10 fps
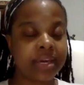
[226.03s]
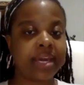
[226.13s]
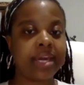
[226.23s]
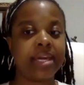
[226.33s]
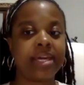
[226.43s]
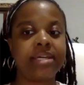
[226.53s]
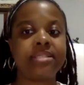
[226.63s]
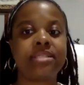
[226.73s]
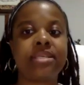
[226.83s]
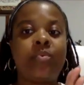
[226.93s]

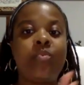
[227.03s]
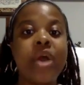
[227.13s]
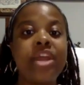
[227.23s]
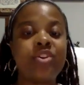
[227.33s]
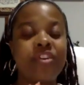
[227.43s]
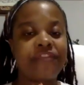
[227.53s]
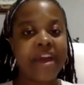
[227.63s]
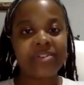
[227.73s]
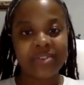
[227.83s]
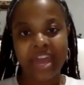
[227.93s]
is when your
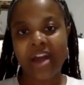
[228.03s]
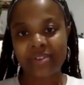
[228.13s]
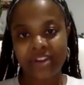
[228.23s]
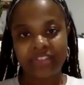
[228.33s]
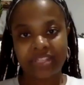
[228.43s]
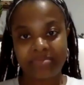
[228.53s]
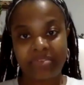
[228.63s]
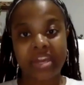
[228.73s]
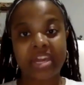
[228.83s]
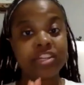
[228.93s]
final count of
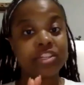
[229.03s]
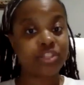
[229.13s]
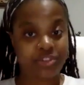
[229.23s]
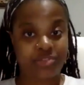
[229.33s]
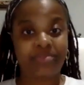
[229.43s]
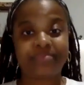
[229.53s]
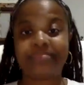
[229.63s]
something is 2